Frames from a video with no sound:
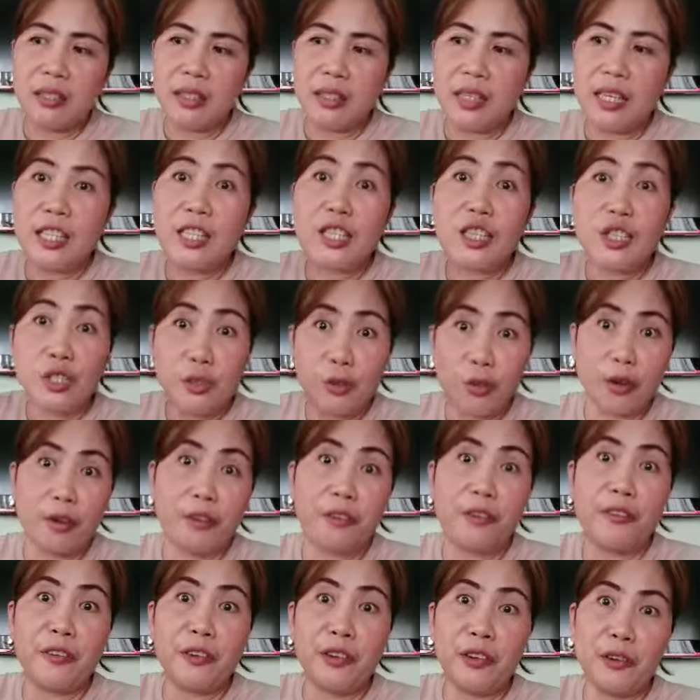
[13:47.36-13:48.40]
in store
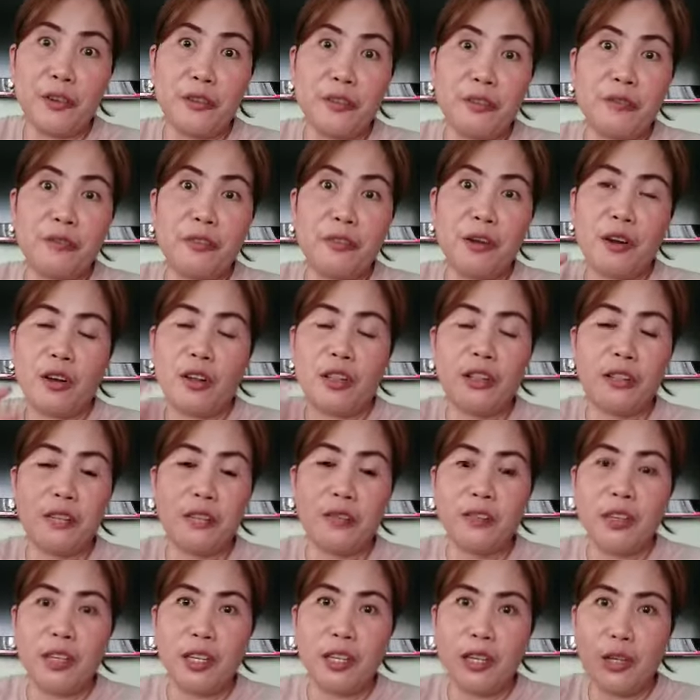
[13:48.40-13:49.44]
for you for all the
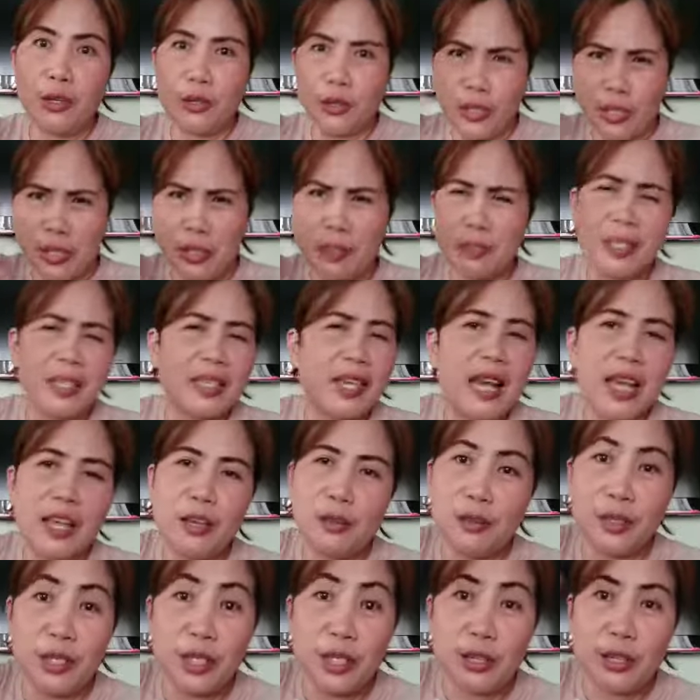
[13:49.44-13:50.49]
videos. Basta
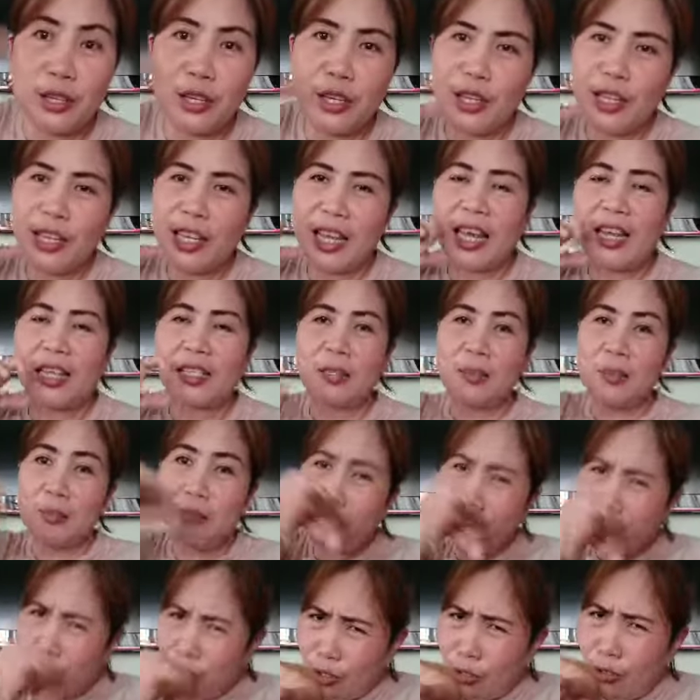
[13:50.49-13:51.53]
ayusin ko yun, guys.
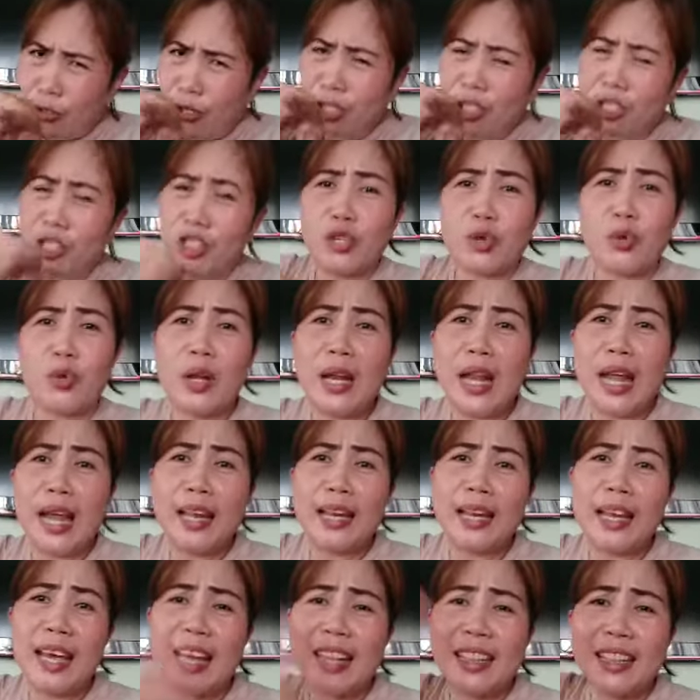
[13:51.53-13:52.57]
Storage ko wala
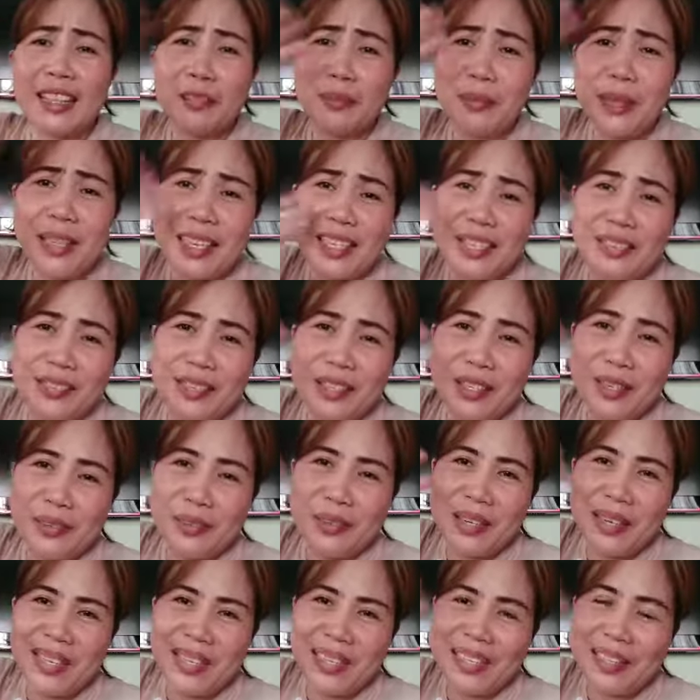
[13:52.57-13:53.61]
na. Until my next
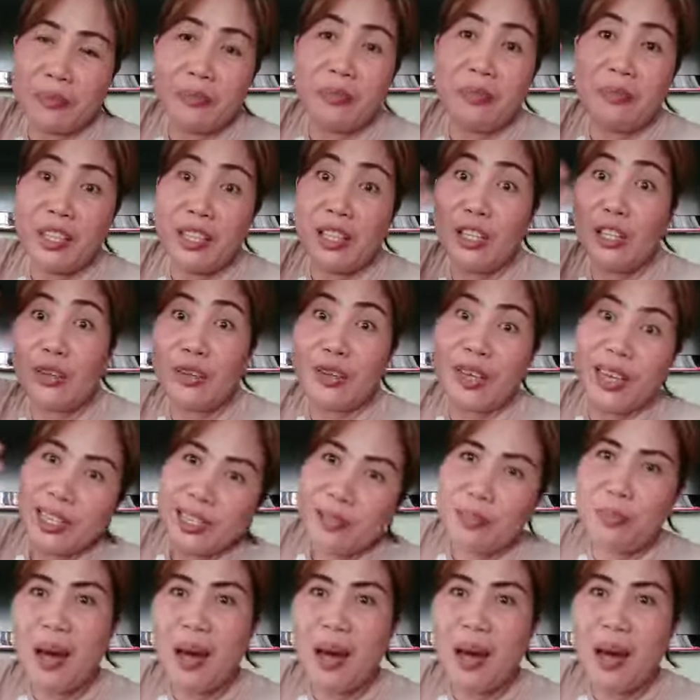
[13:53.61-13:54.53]
video, guys.